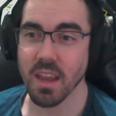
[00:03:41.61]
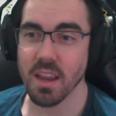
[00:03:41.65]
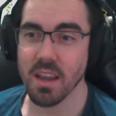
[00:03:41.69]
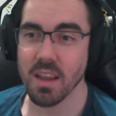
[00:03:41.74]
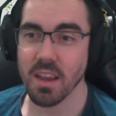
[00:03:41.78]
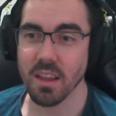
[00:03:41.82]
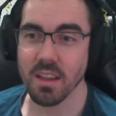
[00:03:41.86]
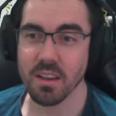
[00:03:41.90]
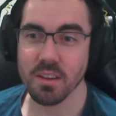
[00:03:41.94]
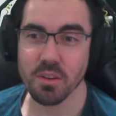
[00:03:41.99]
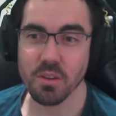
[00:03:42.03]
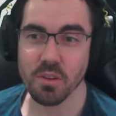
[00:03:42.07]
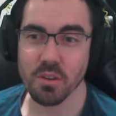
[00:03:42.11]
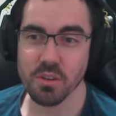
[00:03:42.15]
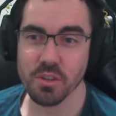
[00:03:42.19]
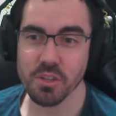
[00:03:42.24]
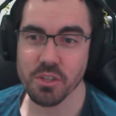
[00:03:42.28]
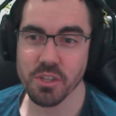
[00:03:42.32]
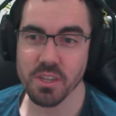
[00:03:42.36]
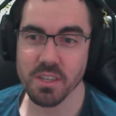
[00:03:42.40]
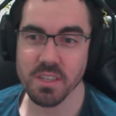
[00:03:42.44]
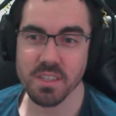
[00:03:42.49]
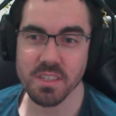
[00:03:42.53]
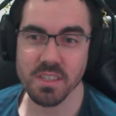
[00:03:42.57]
eating a dog
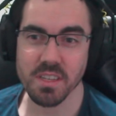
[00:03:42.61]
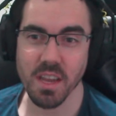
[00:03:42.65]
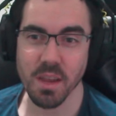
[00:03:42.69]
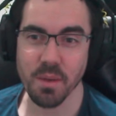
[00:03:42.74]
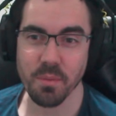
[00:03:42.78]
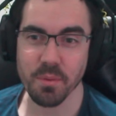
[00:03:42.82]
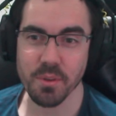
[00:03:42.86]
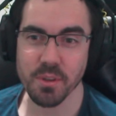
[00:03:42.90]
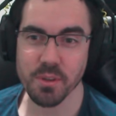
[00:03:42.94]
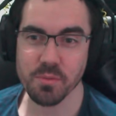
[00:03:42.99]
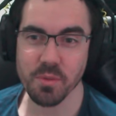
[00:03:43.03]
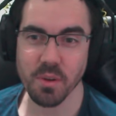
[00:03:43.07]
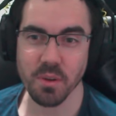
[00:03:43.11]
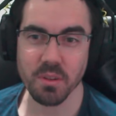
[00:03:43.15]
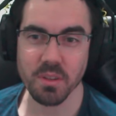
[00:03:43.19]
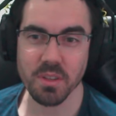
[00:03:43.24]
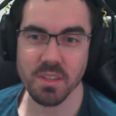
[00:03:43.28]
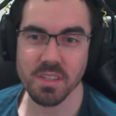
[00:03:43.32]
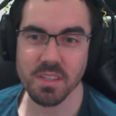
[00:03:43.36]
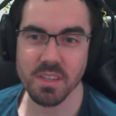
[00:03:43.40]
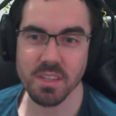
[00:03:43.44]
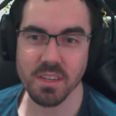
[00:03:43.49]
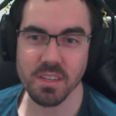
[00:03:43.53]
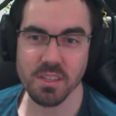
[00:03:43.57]
shit sandwich while
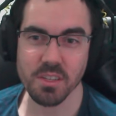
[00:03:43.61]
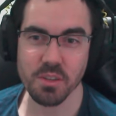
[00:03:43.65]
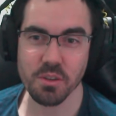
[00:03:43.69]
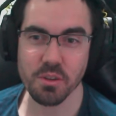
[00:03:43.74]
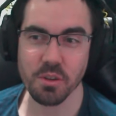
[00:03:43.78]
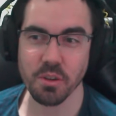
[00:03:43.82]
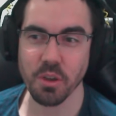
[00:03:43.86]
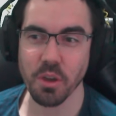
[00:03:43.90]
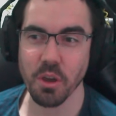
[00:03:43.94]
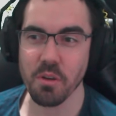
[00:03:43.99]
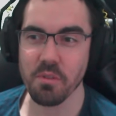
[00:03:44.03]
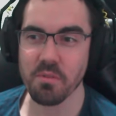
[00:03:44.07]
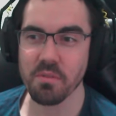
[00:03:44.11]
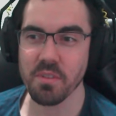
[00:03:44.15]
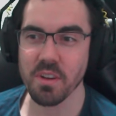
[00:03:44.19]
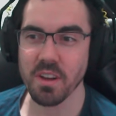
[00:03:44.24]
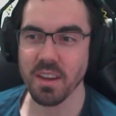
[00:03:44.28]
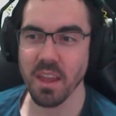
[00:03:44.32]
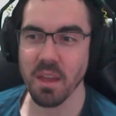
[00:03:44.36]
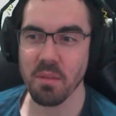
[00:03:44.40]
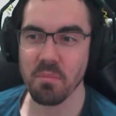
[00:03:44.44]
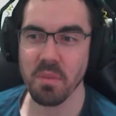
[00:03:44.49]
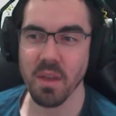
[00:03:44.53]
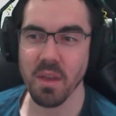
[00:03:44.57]
listening to your
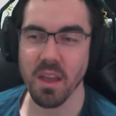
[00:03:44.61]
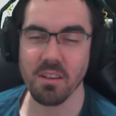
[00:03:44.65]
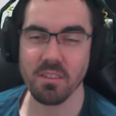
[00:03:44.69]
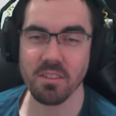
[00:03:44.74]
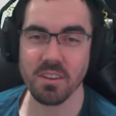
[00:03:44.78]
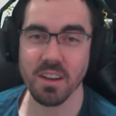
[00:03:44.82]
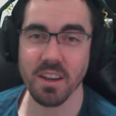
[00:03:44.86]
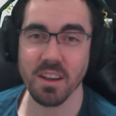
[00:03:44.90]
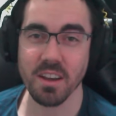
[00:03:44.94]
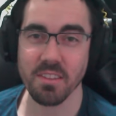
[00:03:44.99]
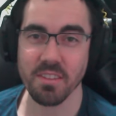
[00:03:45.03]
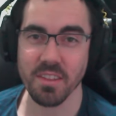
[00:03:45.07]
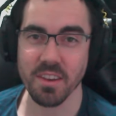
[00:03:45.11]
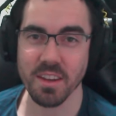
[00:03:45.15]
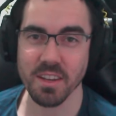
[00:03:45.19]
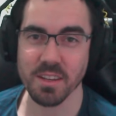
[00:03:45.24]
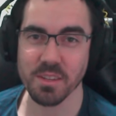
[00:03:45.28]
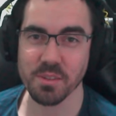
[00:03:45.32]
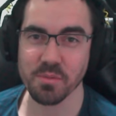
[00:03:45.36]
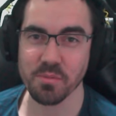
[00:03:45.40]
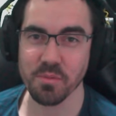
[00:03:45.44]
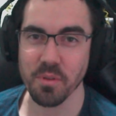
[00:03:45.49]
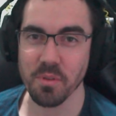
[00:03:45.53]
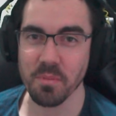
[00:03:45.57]
girlfriend get pounded in the
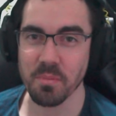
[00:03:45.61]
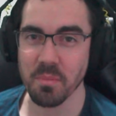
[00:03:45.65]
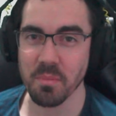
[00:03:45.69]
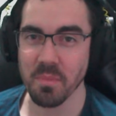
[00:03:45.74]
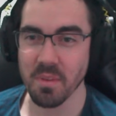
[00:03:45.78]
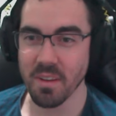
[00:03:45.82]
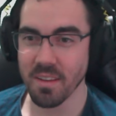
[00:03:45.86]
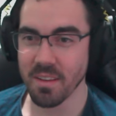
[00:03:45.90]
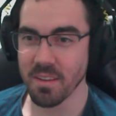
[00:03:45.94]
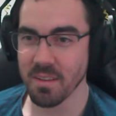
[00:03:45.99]
next room.